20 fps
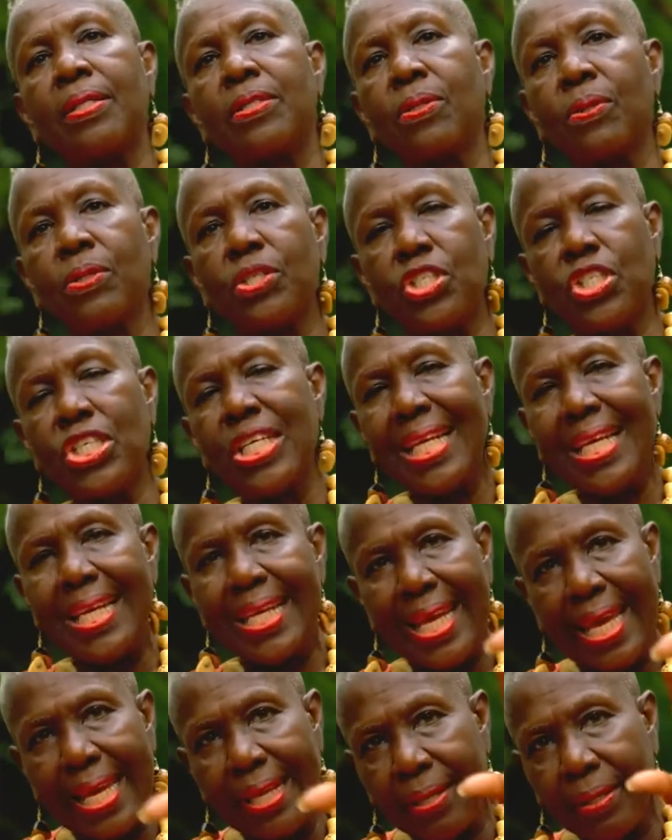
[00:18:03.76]
And so
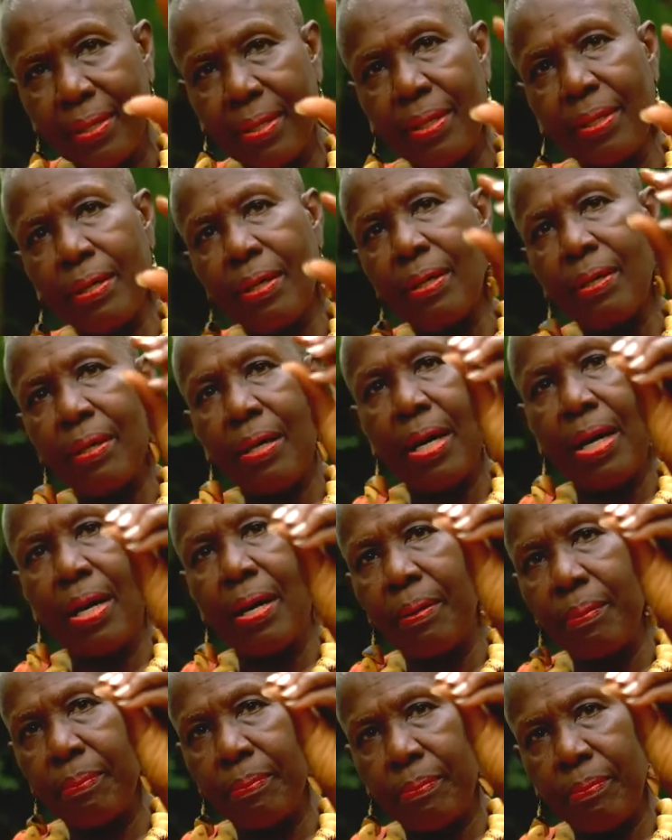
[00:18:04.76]
she led
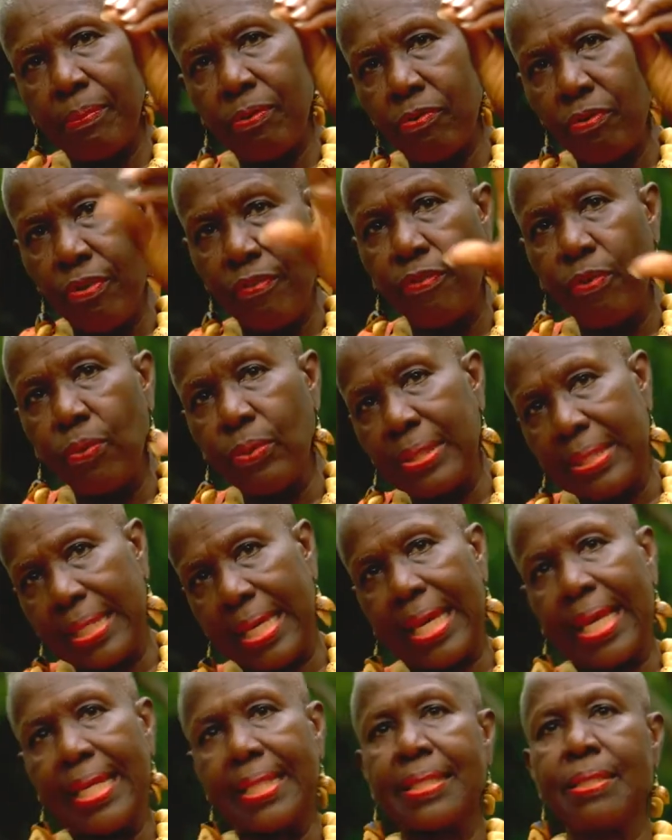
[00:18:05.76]
revolts
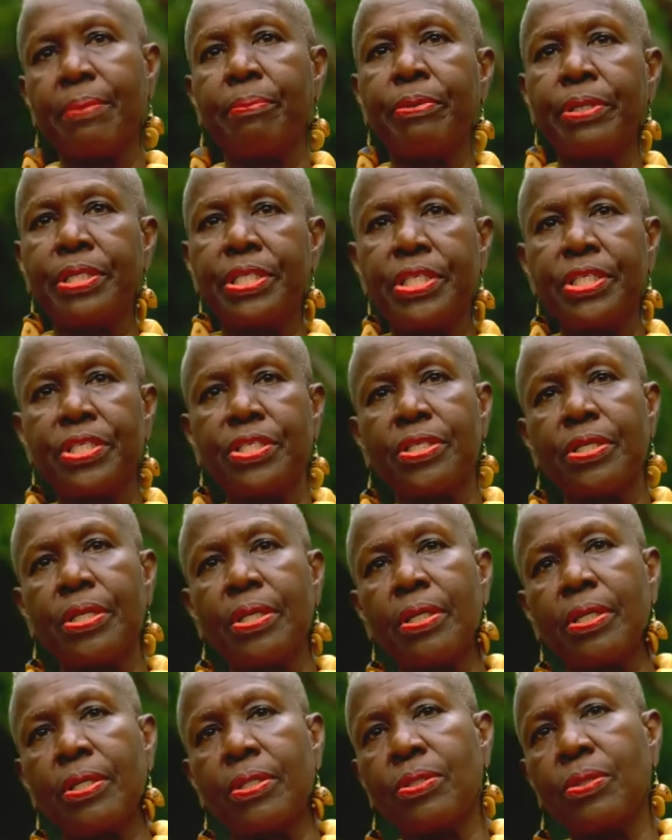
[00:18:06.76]
against the British.
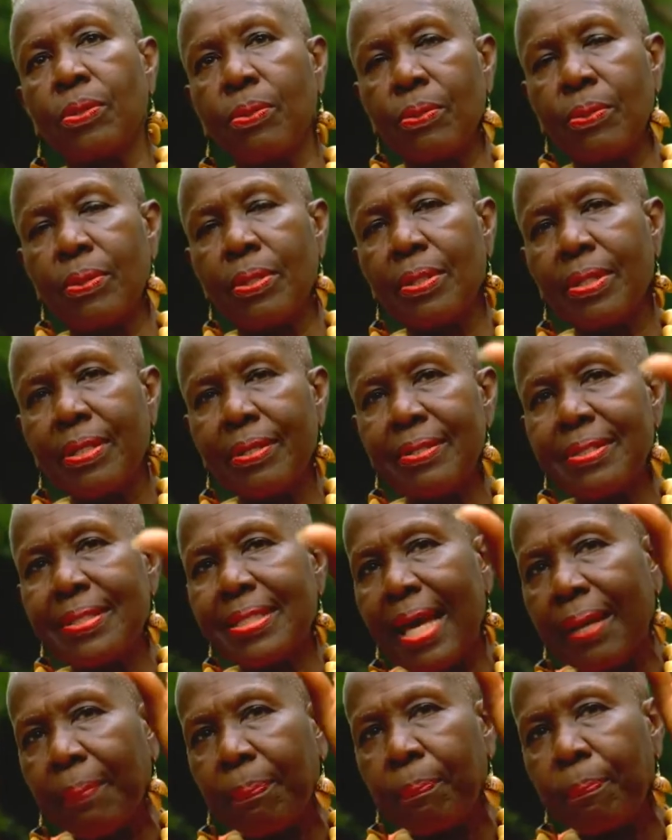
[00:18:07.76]
So there's
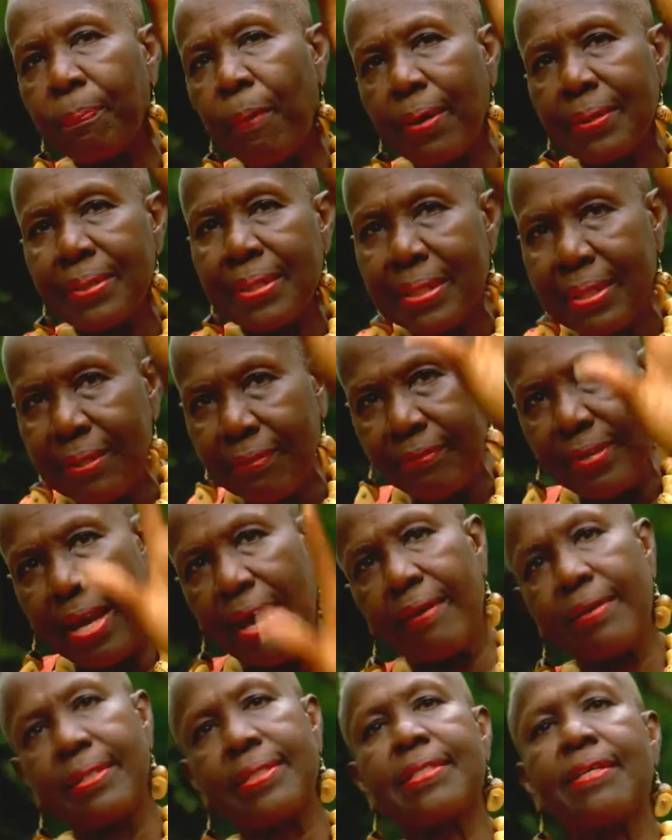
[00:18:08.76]
that positive
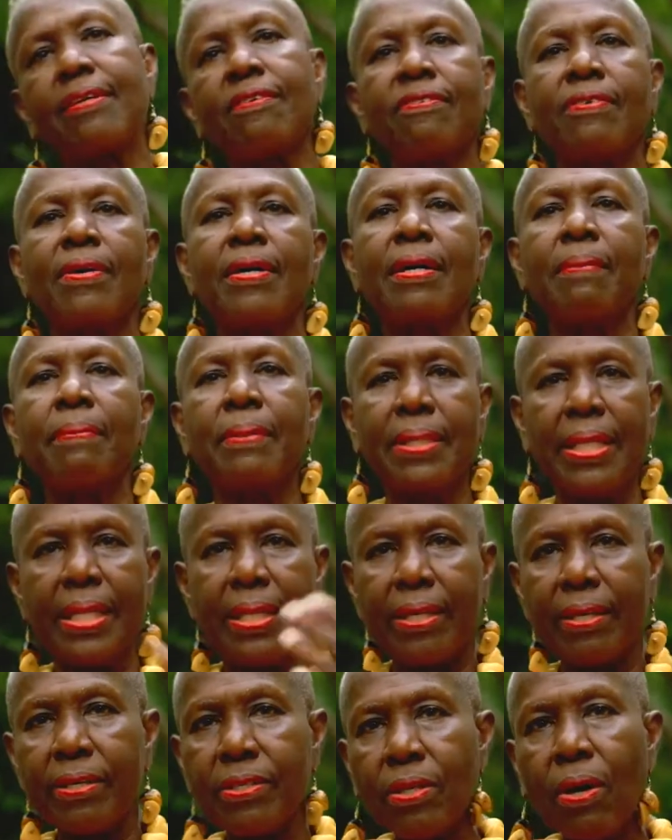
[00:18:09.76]
narrative, but
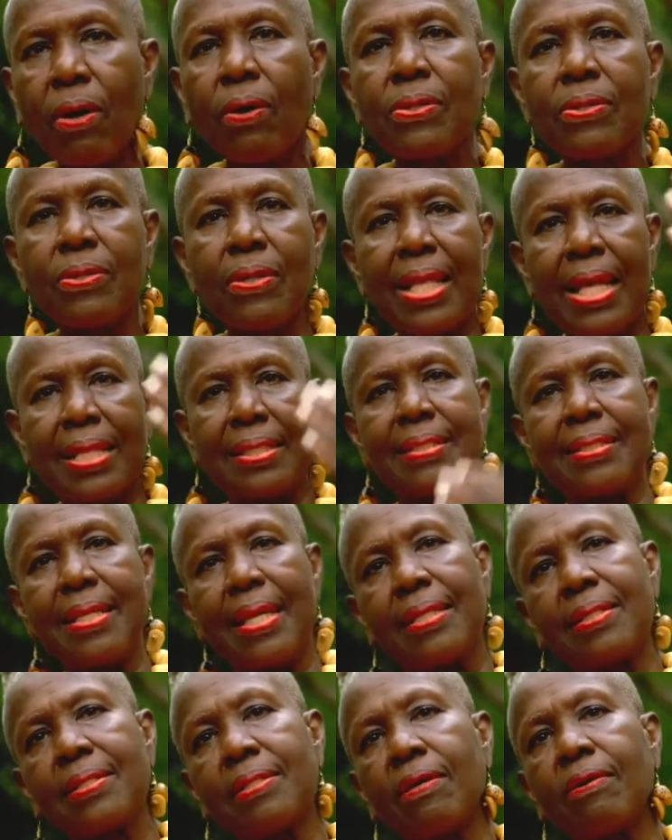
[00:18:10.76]
then there's also that
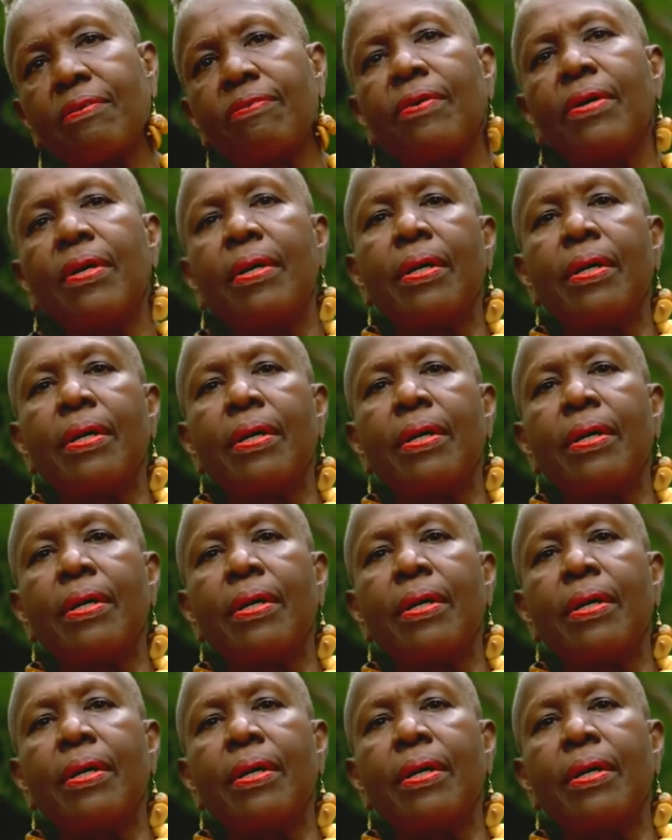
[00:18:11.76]
sense of